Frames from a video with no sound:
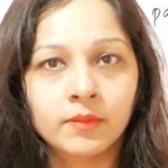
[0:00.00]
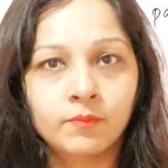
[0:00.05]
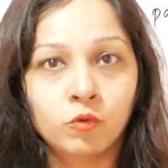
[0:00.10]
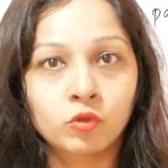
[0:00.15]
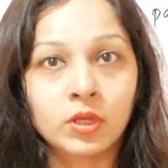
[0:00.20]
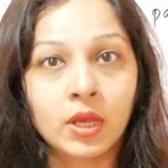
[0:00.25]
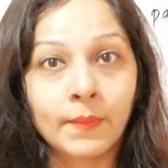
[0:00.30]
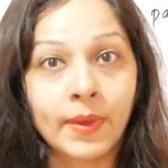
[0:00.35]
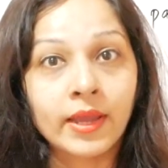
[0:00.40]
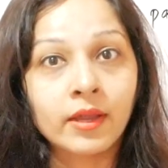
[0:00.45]

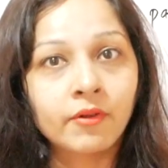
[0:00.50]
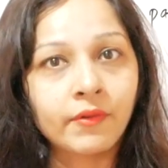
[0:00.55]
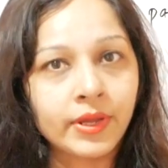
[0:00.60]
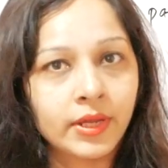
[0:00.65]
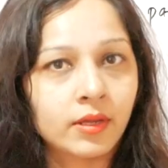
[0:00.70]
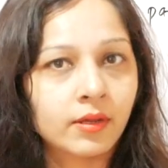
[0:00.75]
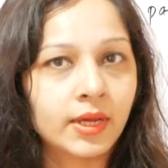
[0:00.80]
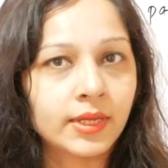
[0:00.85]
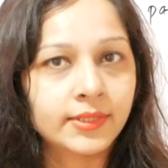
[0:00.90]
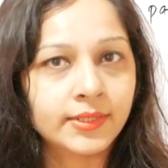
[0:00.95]
Suppose I'm
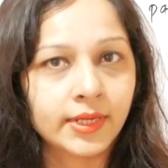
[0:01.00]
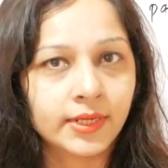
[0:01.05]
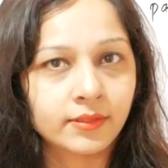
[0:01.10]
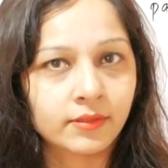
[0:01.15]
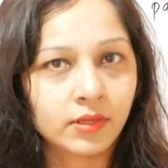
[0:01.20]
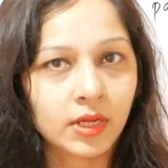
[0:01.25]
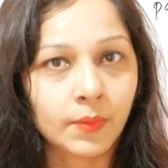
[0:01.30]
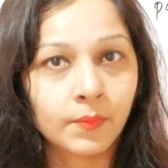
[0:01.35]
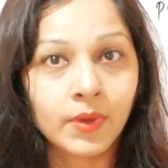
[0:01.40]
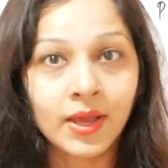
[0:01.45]
angry, I
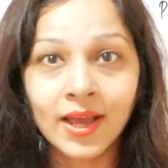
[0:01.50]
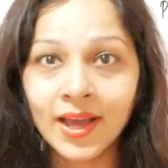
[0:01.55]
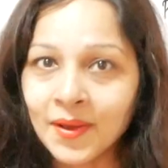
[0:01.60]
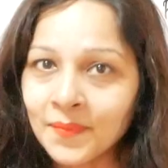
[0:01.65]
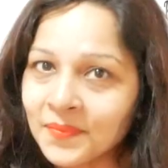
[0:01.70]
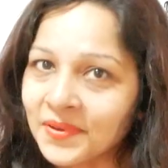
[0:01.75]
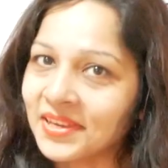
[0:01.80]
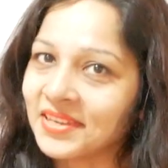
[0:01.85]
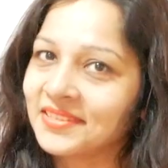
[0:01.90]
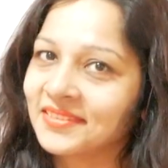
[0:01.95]
said I'm
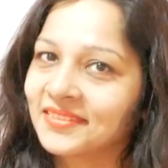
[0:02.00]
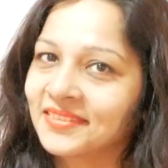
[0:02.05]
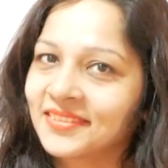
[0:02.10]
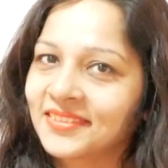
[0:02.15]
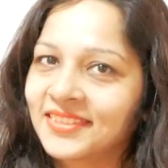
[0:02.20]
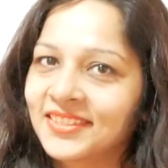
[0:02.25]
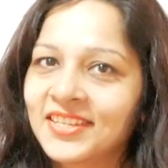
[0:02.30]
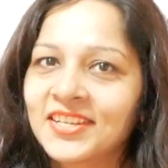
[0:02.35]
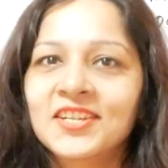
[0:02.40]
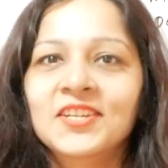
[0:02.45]
happy.
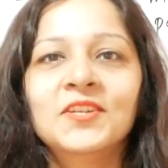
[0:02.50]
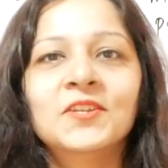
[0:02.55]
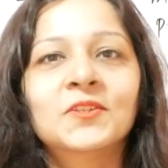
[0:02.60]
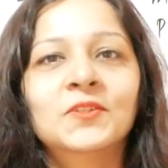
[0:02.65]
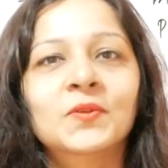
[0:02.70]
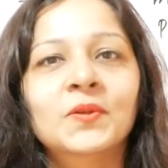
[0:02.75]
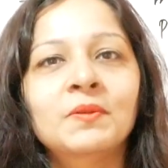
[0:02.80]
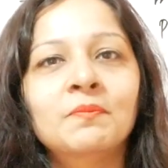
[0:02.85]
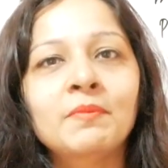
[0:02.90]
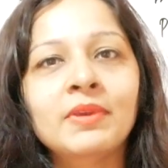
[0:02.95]

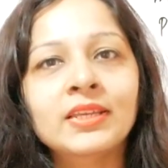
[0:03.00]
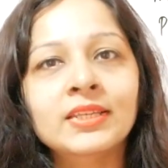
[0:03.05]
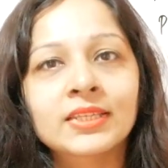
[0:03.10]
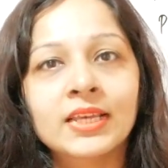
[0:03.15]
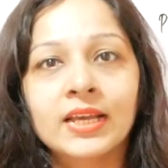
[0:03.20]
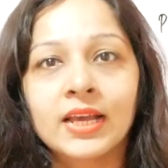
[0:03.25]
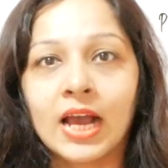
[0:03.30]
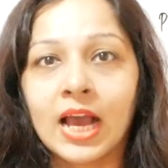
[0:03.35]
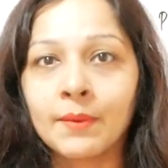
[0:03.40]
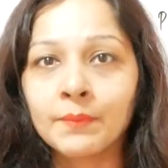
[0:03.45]
So it means
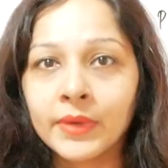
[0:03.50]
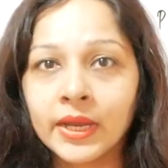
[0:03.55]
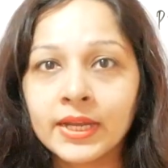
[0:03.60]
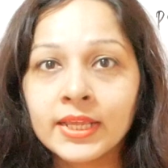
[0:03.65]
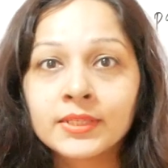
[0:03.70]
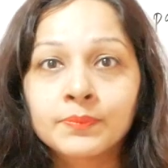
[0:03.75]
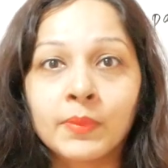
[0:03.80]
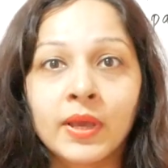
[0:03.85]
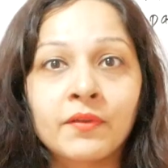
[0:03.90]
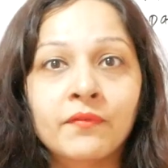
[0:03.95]
I'm
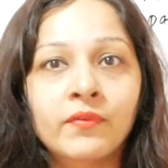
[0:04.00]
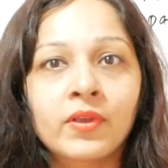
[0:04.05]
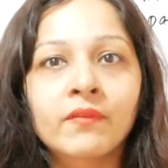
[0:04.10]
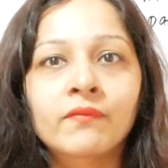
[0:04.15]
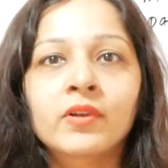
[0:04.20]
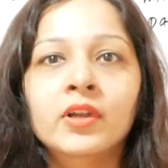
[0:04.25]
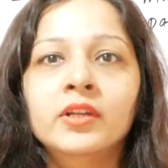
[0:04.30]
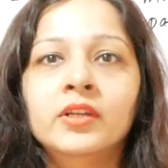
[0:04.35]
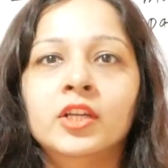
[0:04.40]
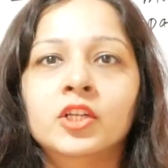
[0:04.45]
getting my
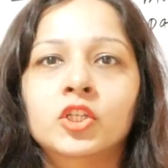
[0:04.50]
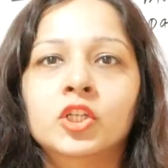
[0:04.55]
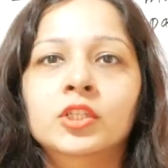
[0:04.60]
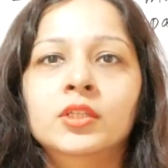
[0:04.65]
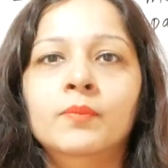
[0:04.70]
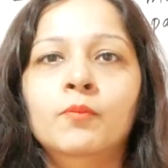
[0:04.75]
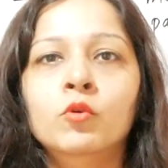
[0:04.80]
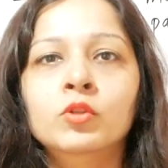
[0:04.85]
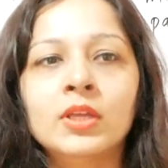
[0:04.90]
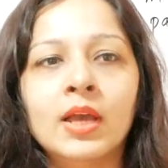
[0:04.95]
favorite dish.
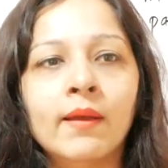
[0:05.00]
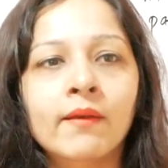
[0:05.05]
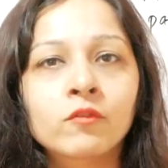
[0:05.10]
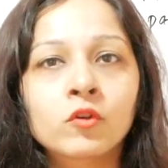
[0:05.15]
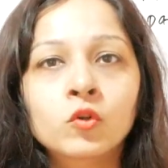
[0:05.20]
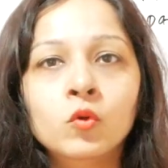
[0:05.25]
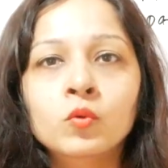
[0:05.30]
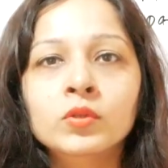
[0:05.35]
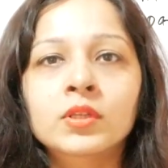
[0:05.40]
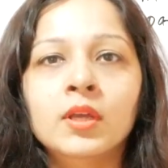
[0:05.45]
Suppose I
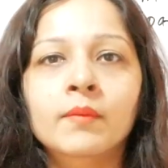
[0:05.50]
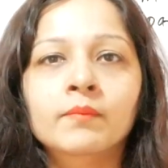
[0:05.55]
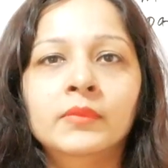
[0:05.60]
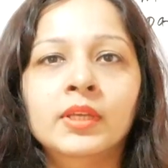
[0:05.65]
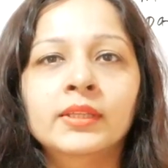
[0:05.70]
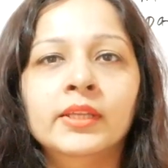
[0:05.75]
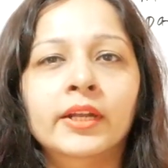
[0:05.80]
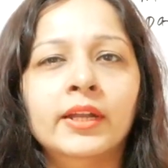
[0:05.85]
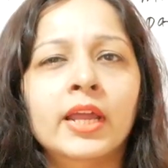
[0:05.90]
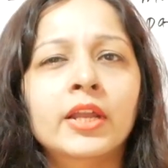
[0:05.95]
have to do
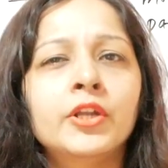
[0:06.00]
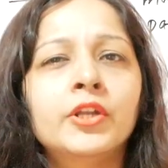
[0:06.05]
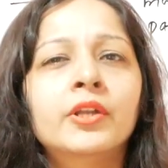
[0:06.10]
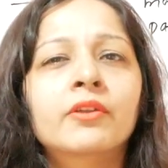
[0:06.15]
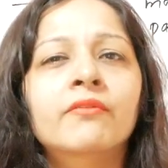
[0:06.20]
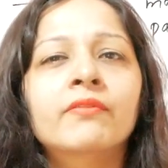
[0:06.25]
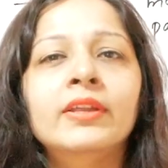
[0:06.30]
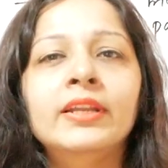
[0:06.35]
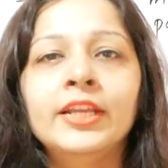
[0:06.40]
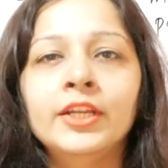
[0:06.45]
something that I
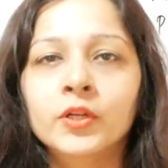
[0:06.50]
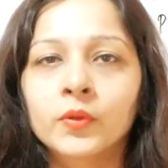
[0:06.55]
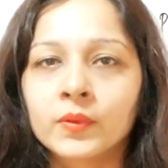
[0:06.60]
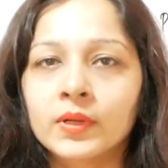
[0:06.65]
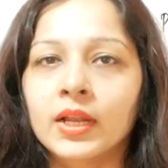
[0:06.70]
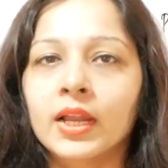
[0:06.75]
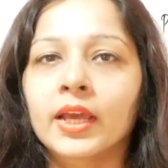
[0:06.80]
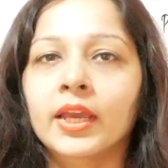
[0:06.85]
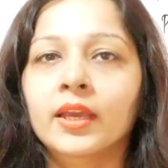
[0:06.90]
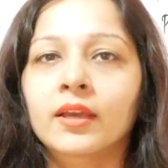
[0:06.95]
really
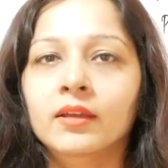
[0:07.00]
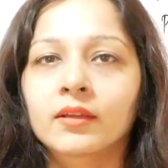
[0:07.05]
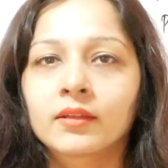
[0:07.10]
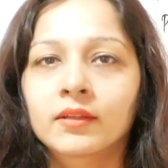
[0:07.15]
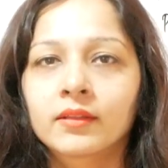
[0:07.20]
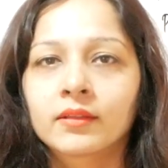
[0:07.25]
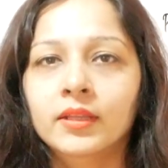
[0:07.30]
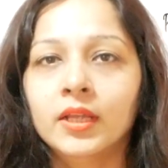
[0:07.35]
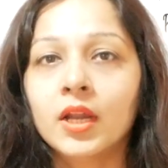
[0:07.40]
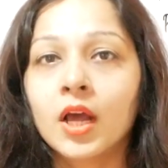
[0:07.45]
don't like,
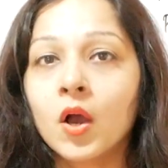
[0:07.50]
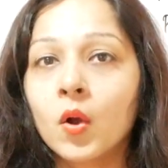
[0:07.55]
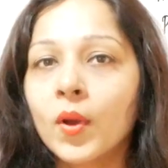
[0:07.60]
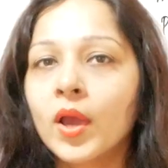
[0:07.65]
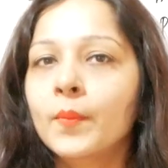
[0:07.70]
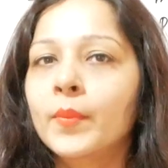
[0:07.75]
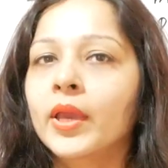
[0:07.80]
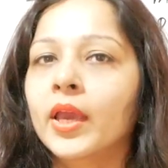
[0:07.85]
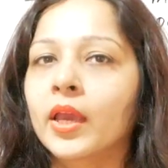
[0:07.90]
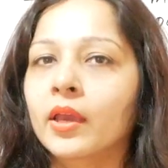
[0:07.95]
then how
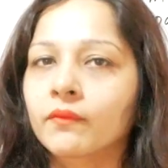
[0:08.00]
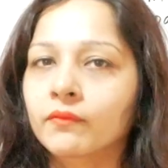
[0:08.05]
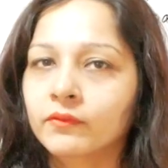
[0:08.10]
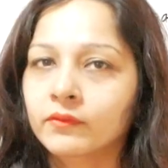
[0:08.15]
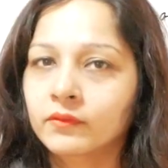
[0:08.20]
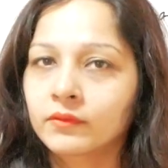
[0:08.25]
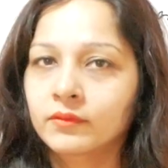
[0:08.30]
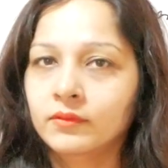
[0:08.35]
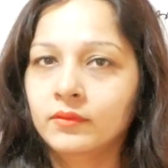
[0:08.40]
I behave.